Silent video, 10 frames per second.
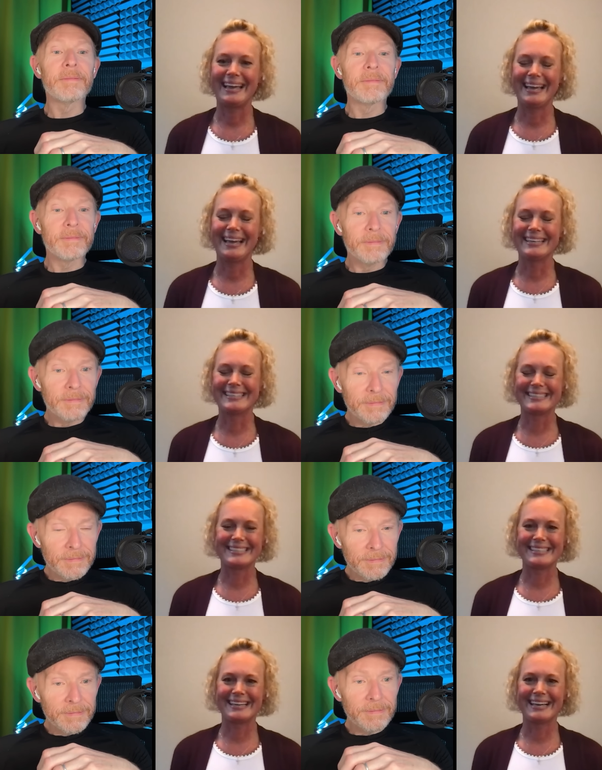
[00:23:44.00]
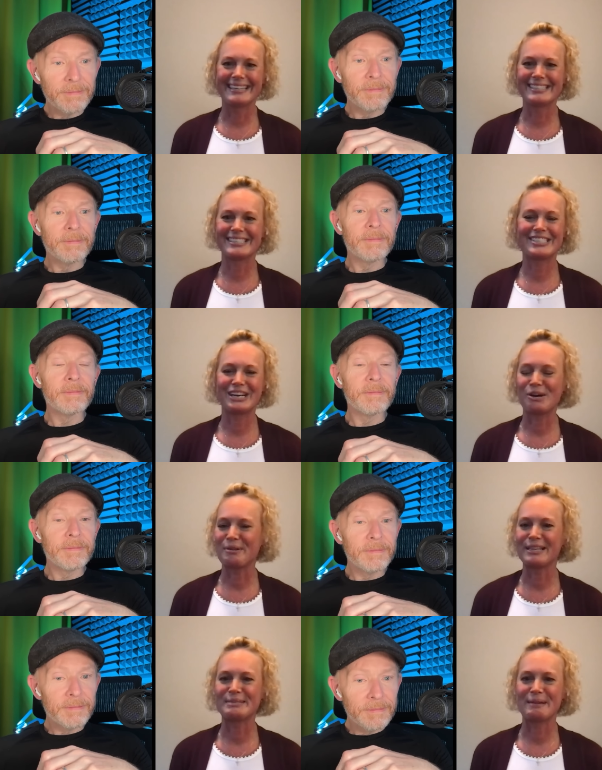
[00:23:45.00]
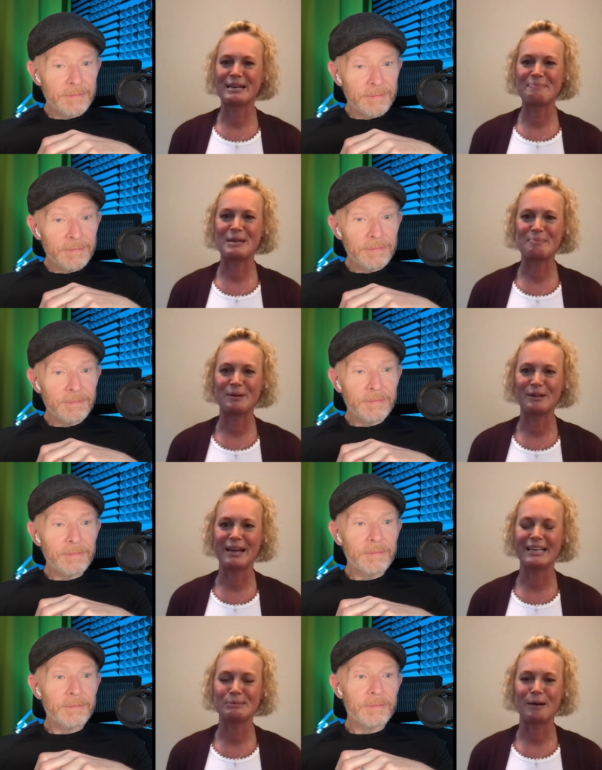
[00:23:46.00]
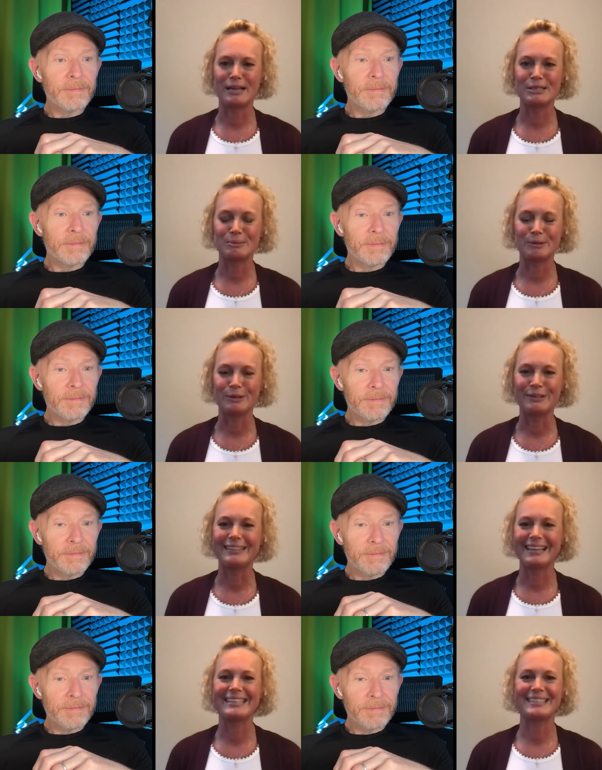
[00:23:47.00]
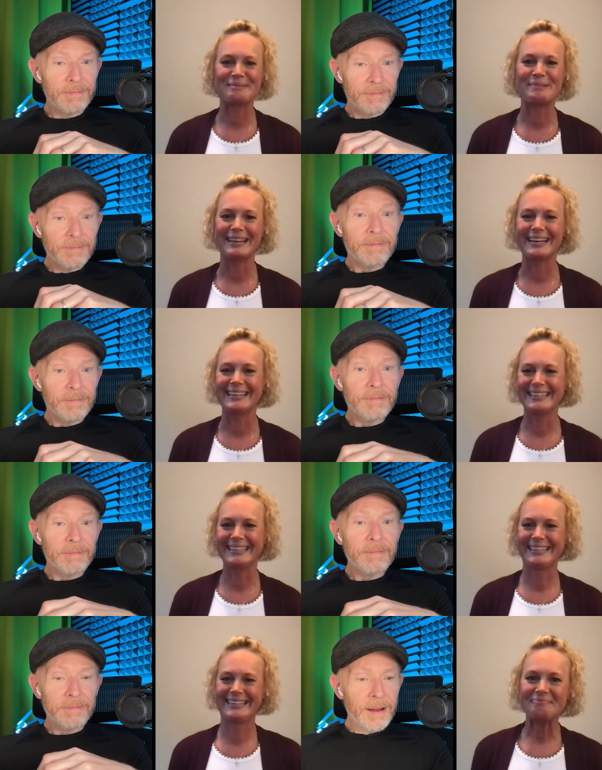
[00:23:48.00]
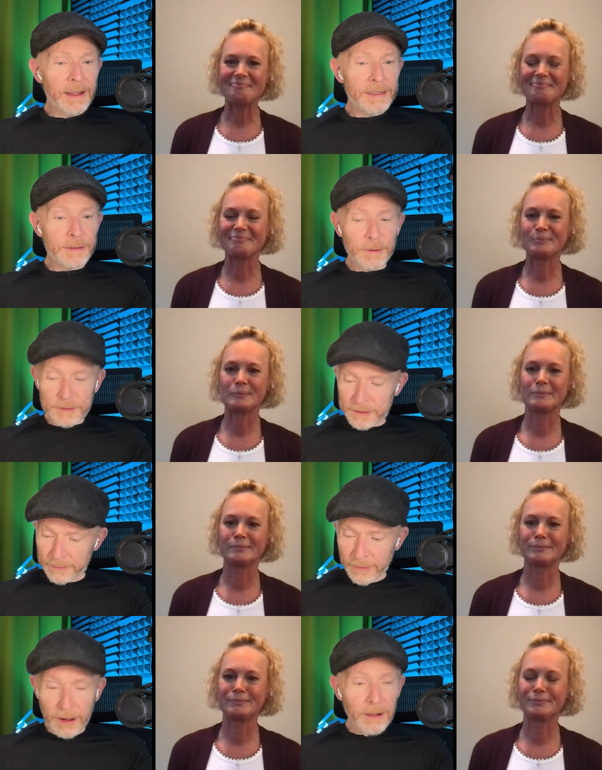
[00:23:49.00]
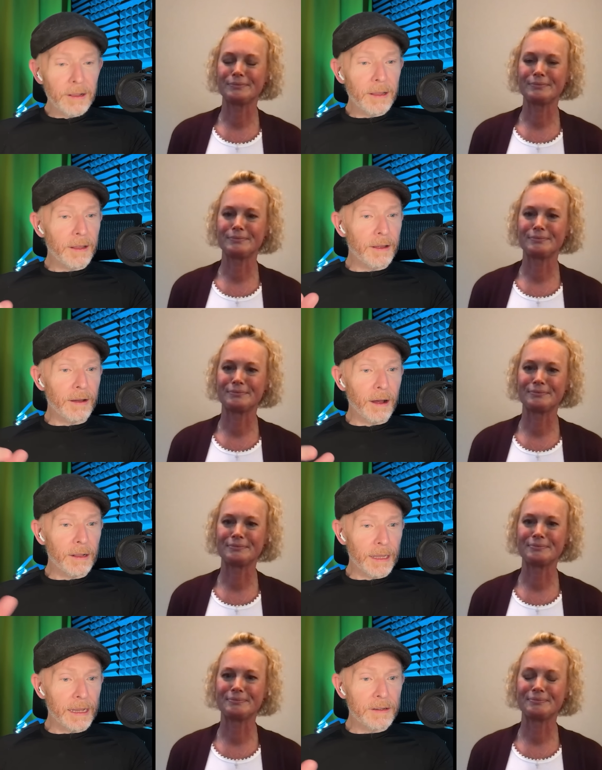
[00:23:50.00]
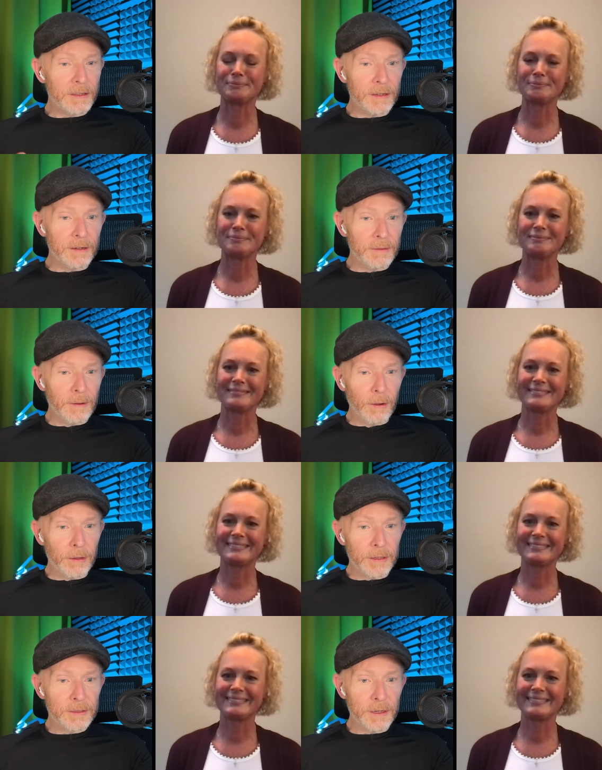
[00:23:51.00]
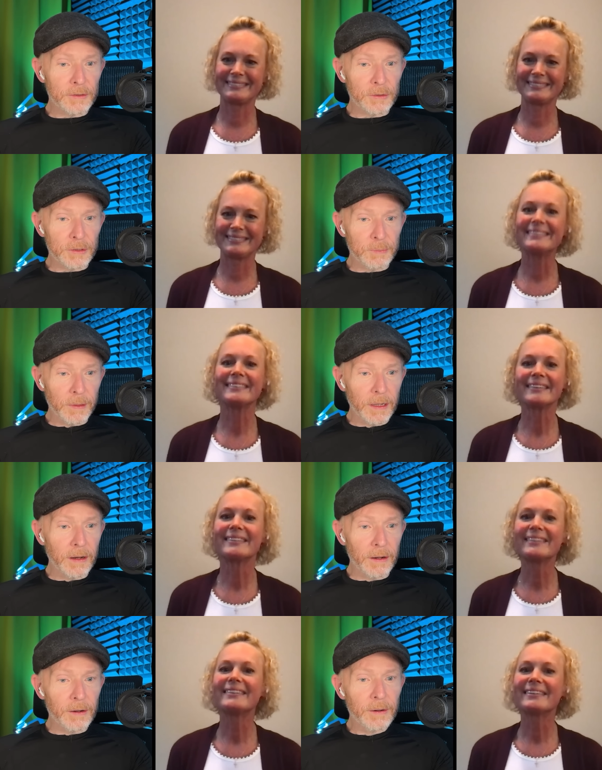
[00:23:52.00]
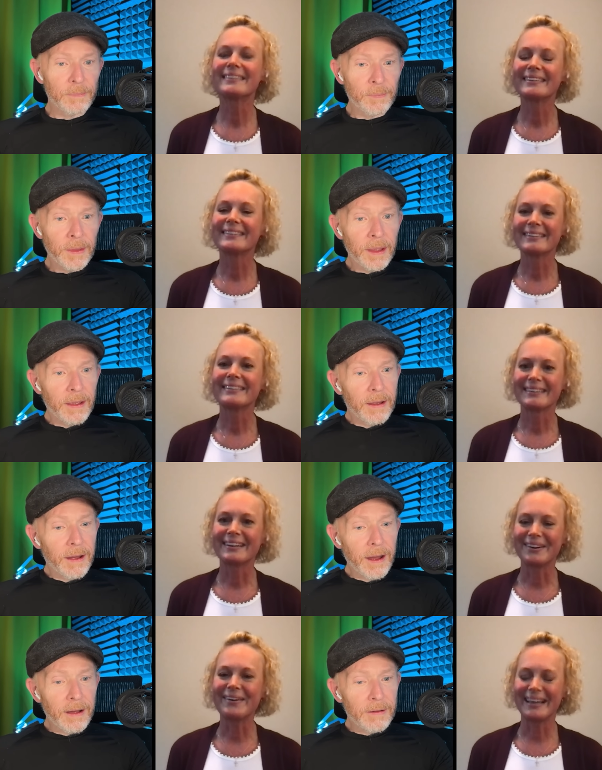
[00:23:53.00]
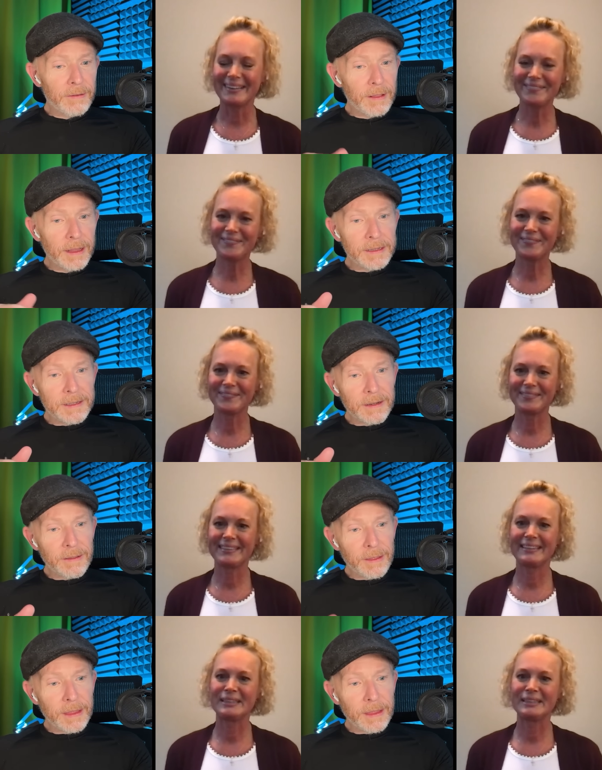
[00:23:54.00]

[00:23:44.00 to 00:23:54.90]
Speaker 1: and and just share with as many people as possible. That's our plan.
Speaker 2: That's awesome. I'll uh, I'll link to all your socials below. Okay. Lisa,